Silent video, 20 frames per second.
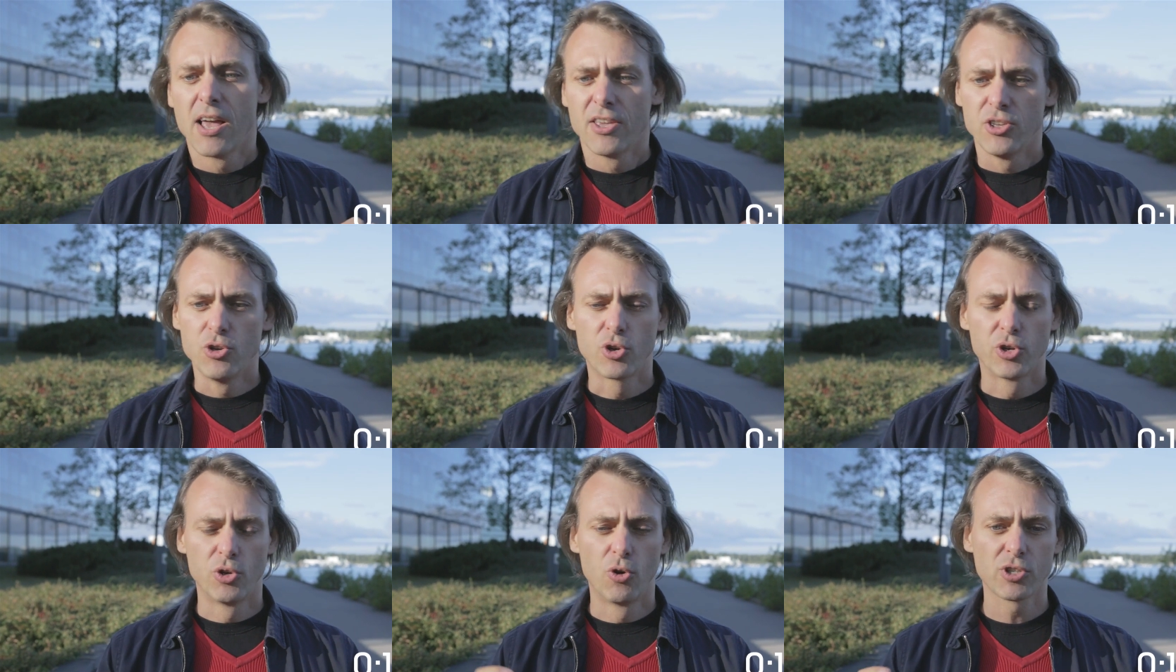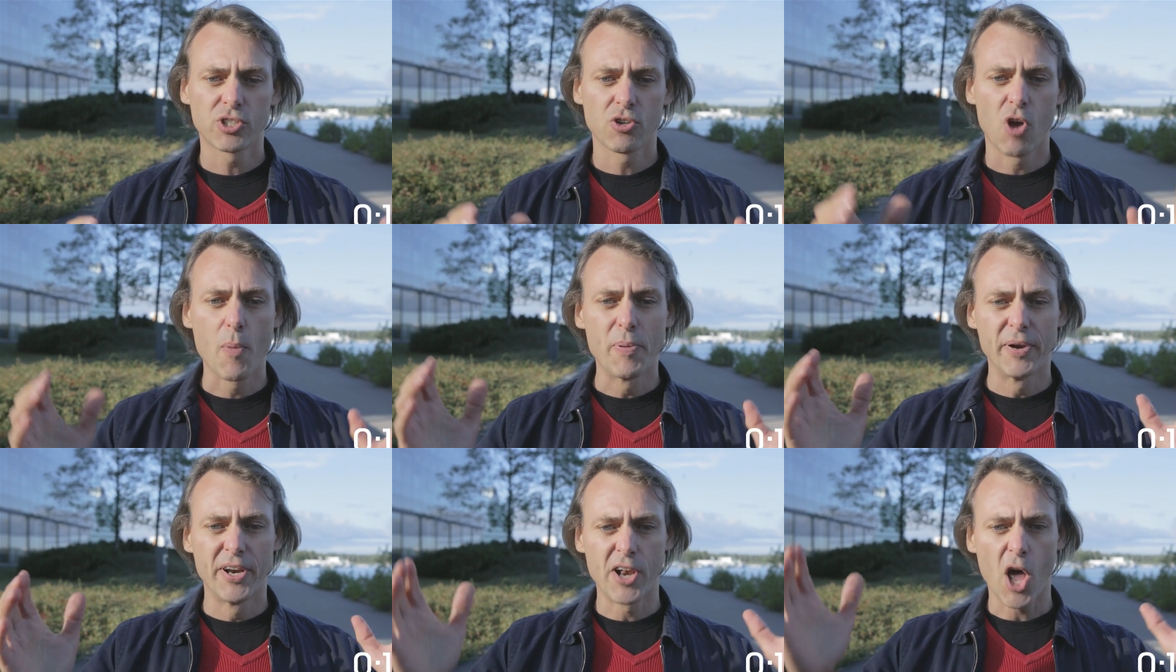You can also
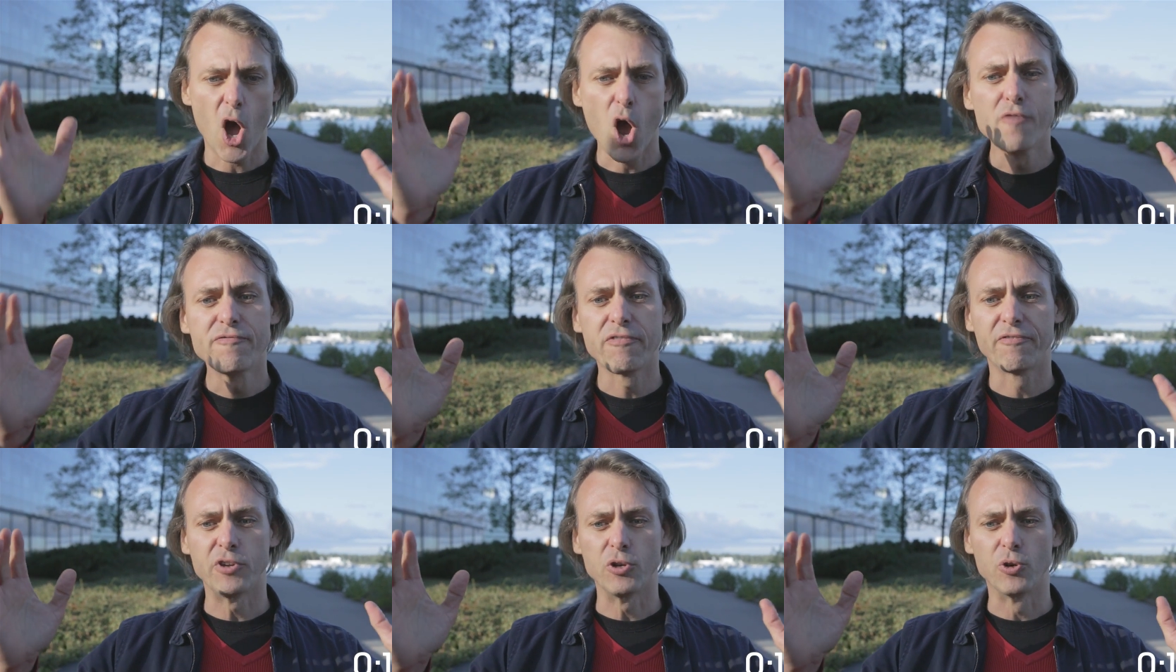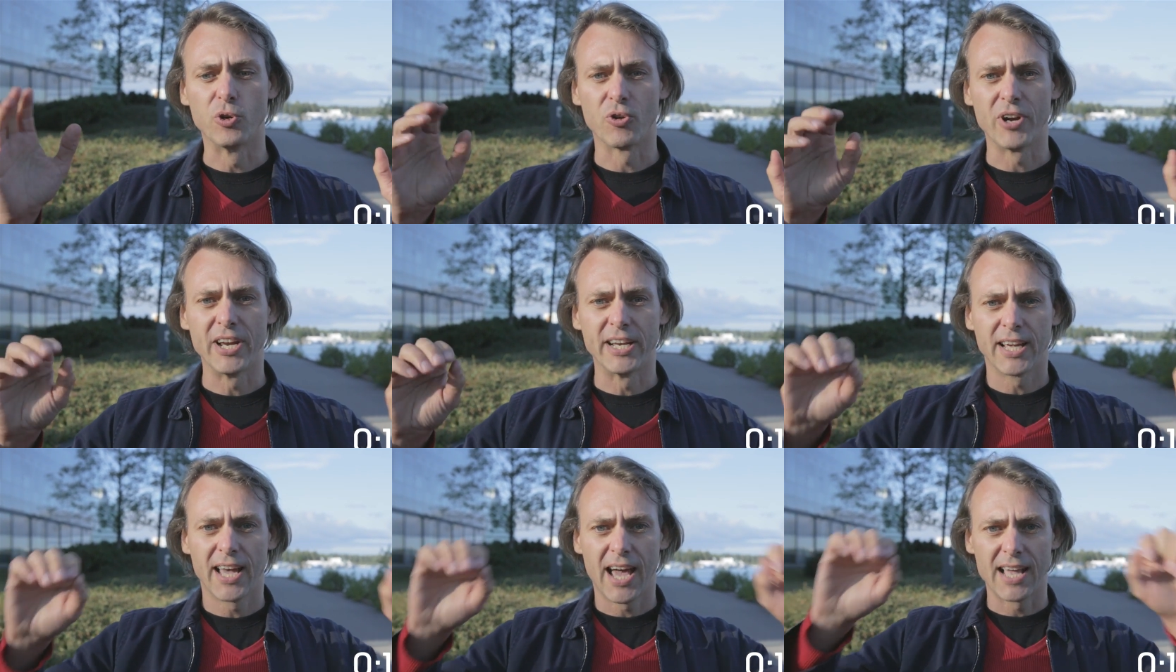open an overview
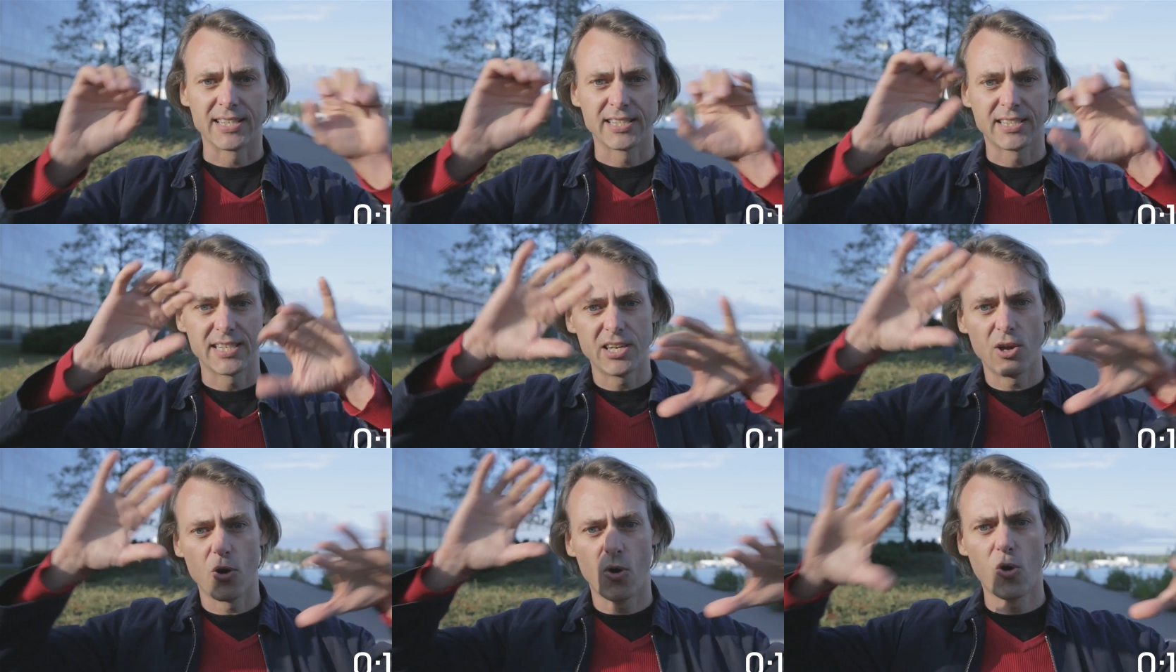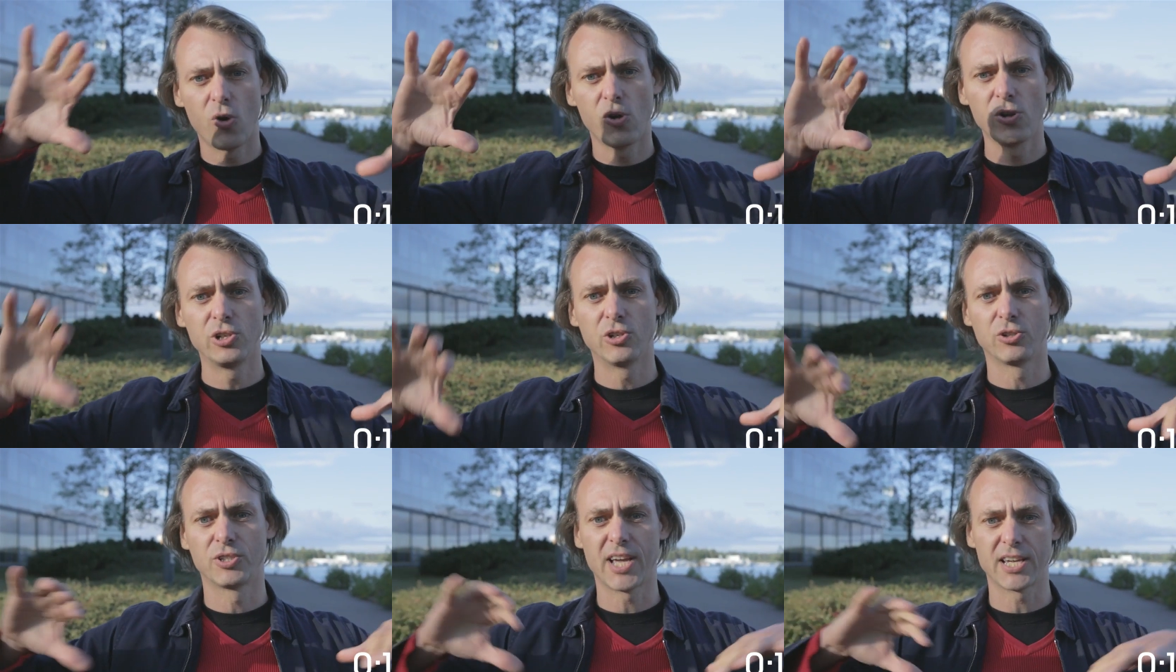grid and see
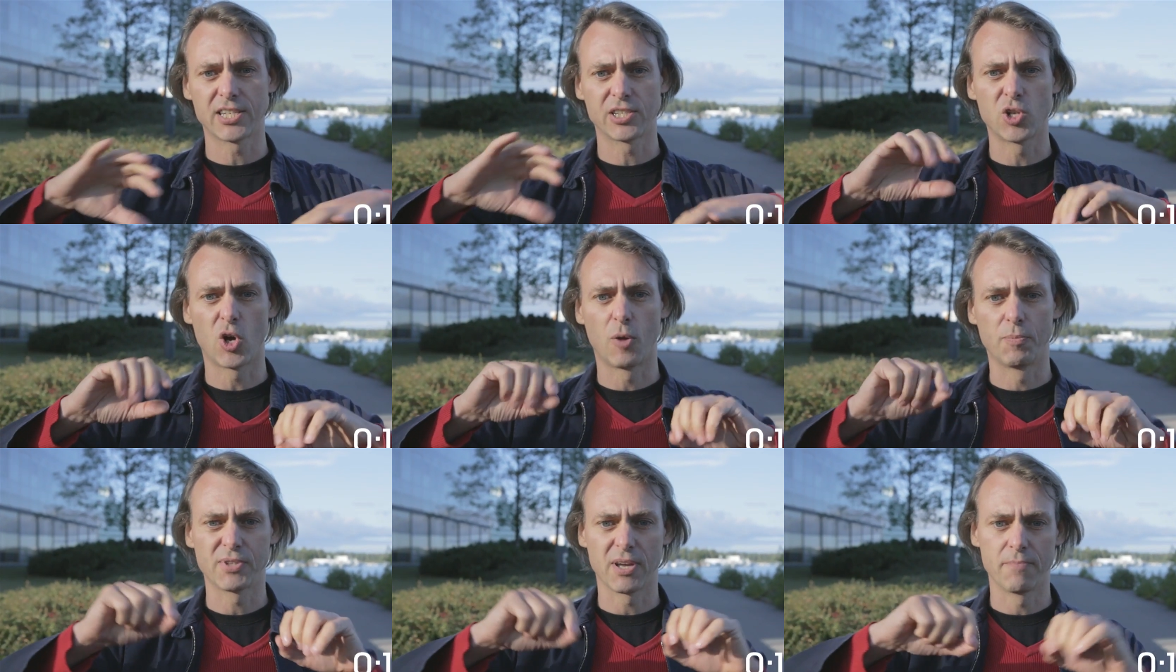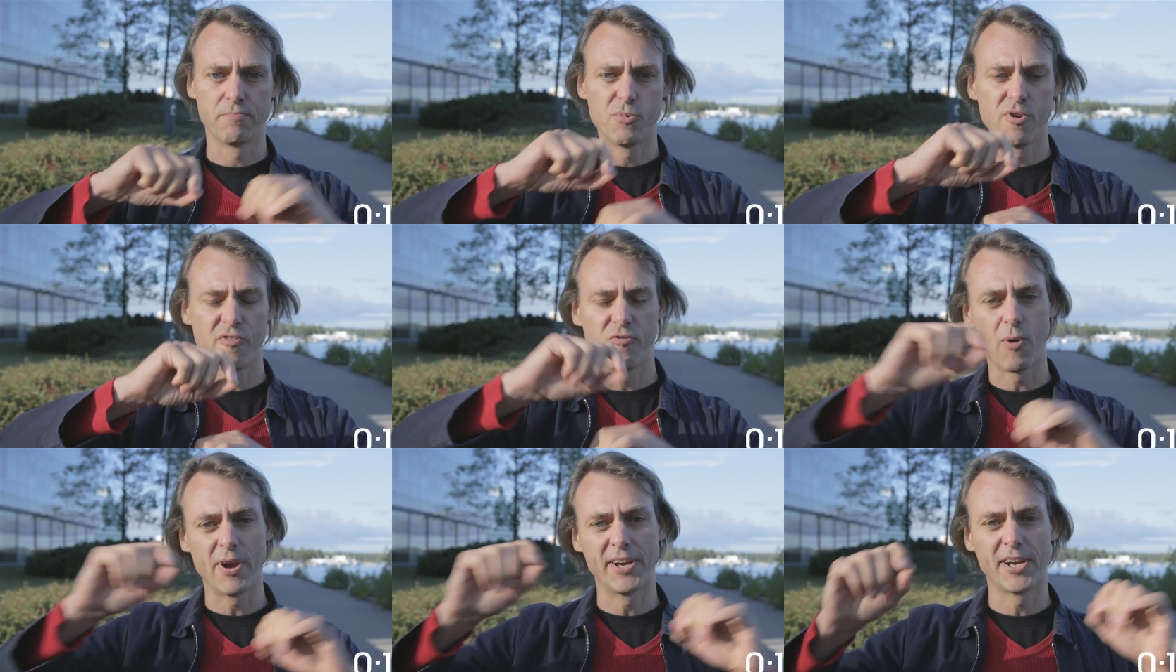all your desktops and
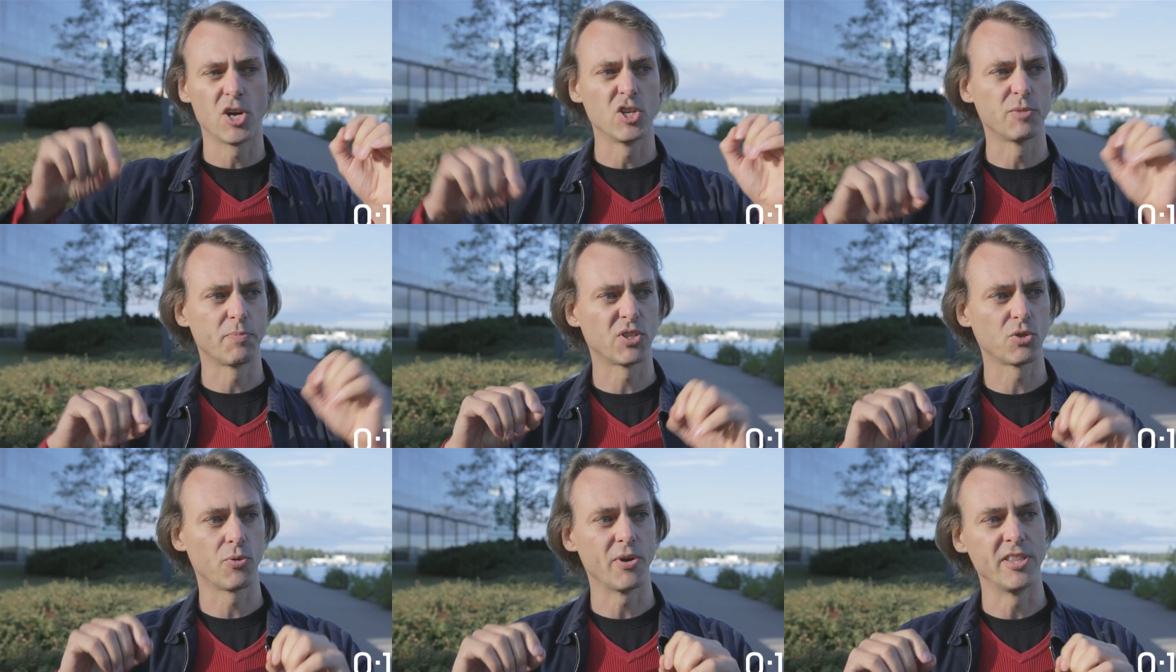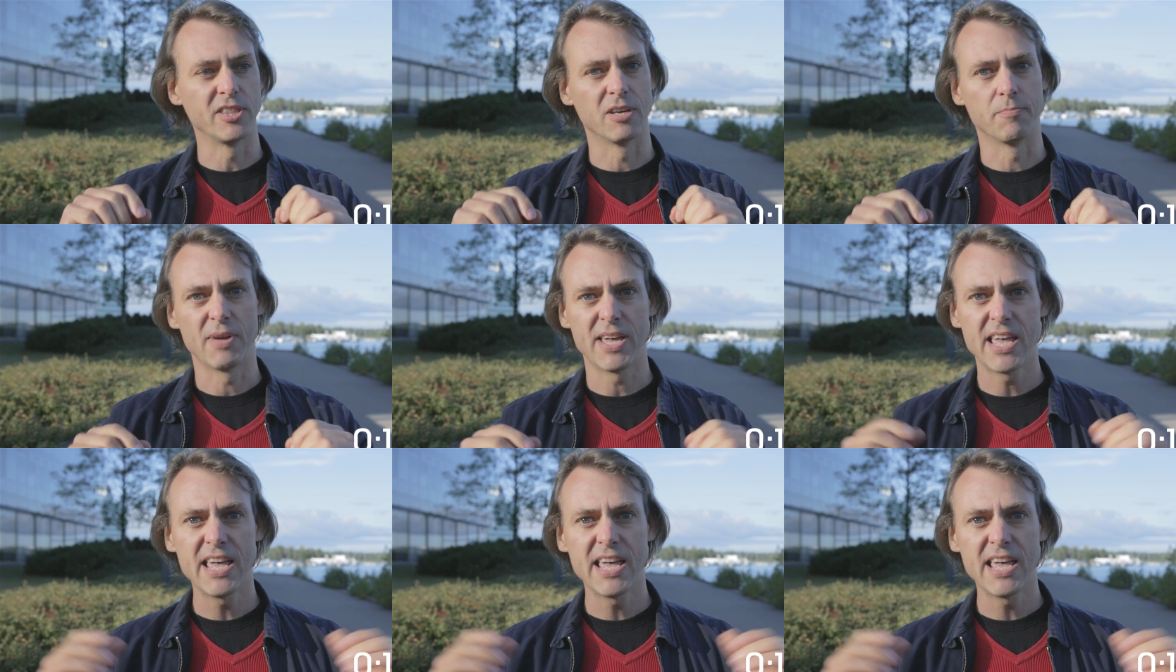move windows between them.